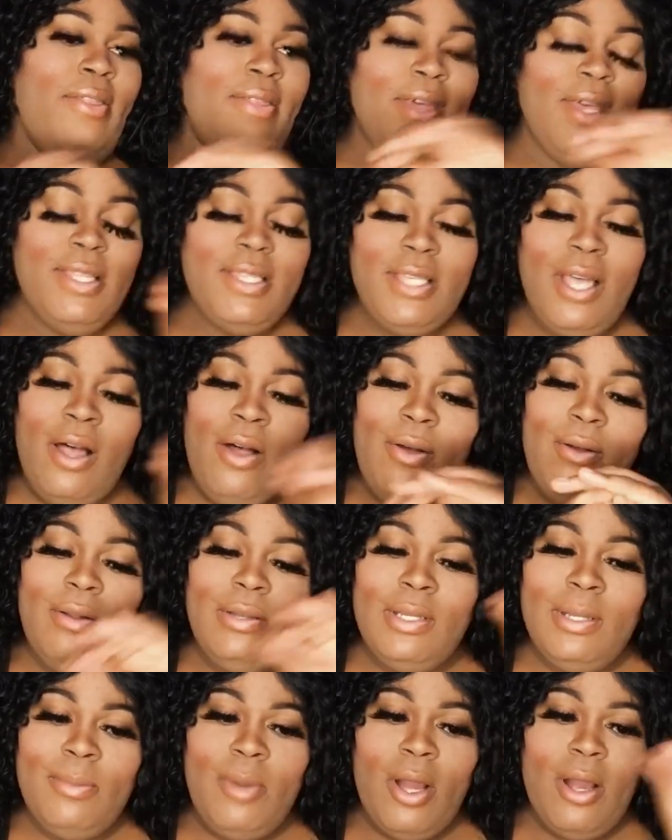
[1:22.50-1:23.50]
this
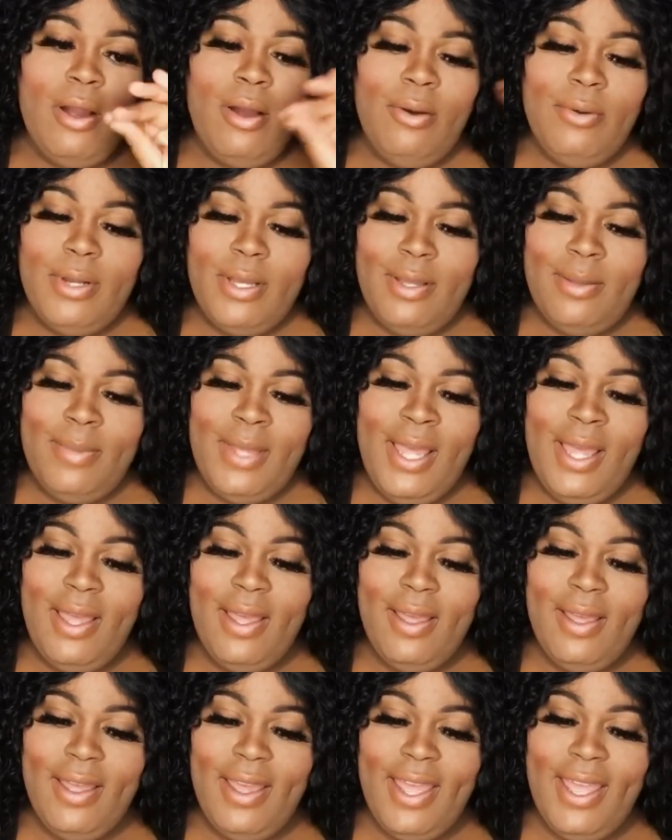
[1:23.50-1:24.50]
whole Lamar Odom
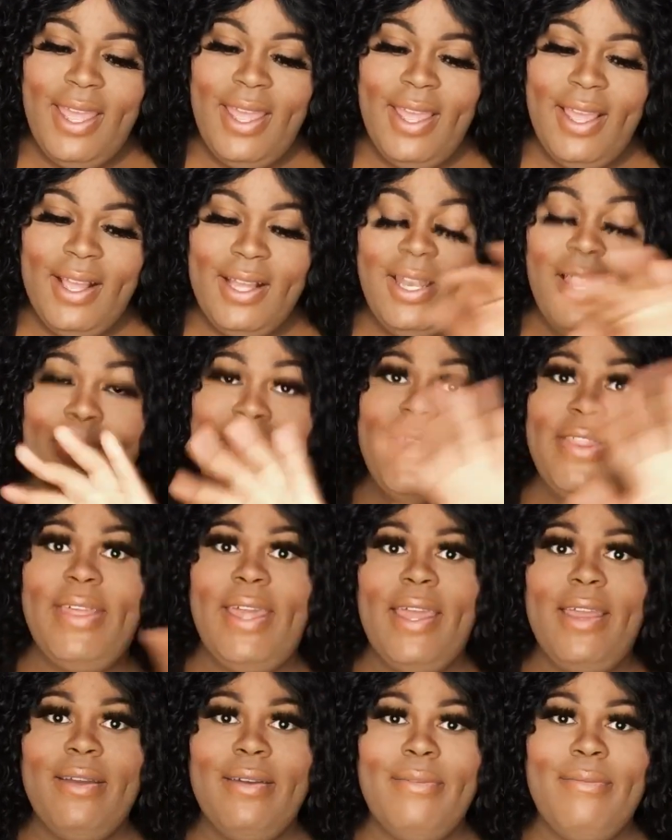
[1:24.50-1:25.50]
and
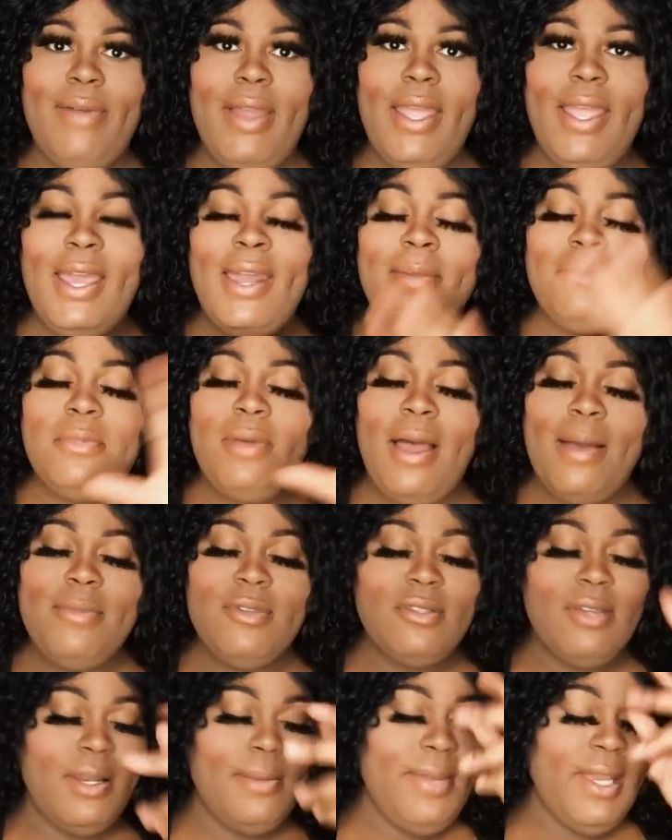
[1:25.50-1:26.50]
Khloe thing, right? And I'm
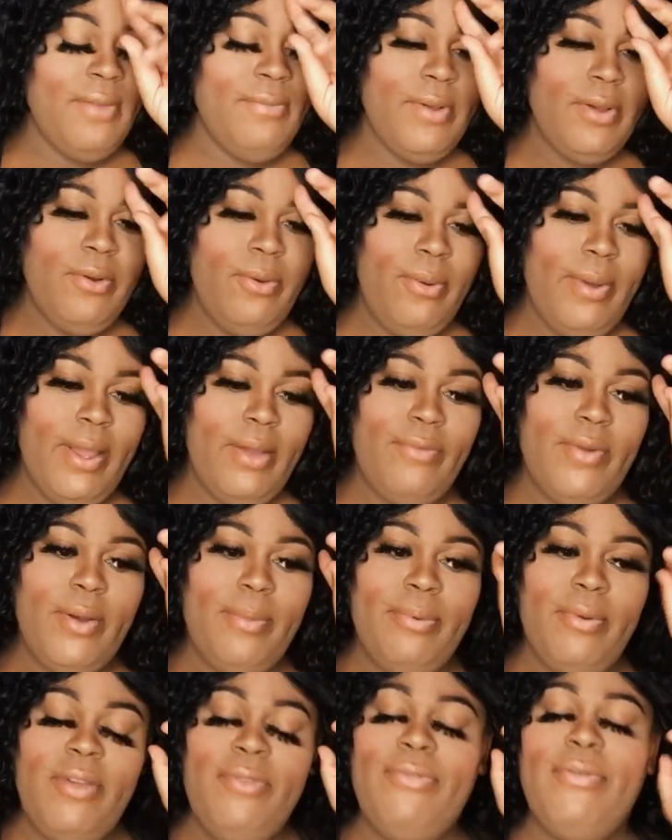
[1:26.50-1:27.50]
gonna try to make it real
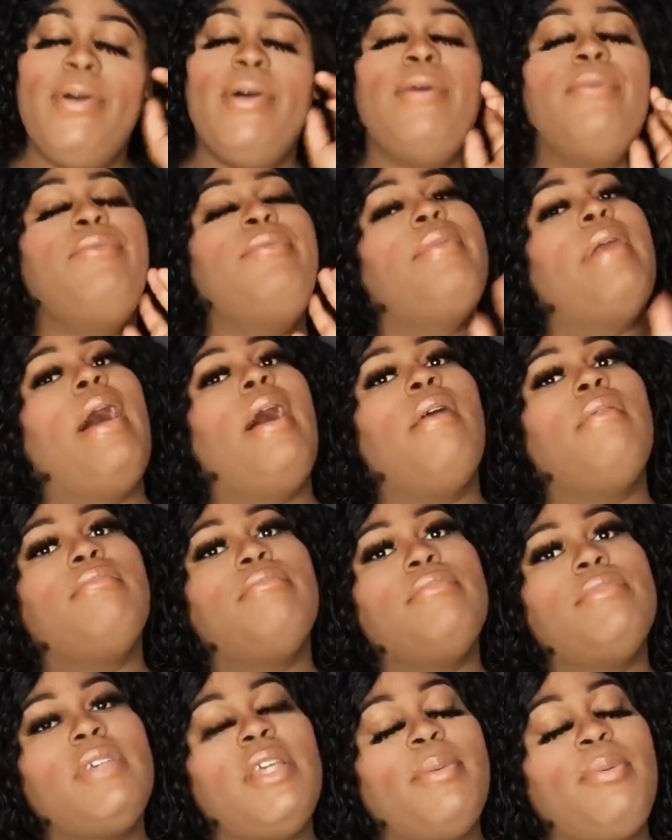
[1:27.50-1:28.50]
quick, real brief, real, you
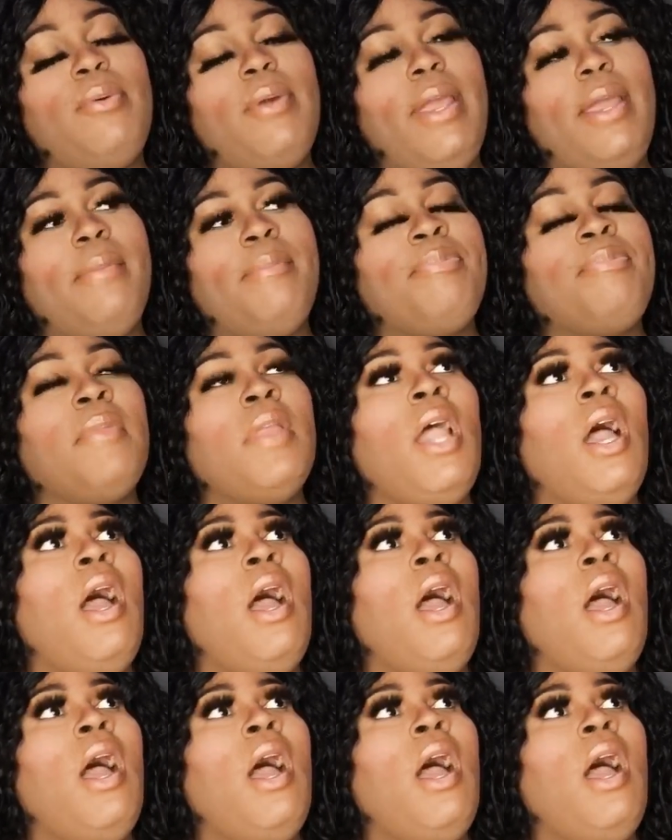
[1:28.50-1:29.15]
know, to the point.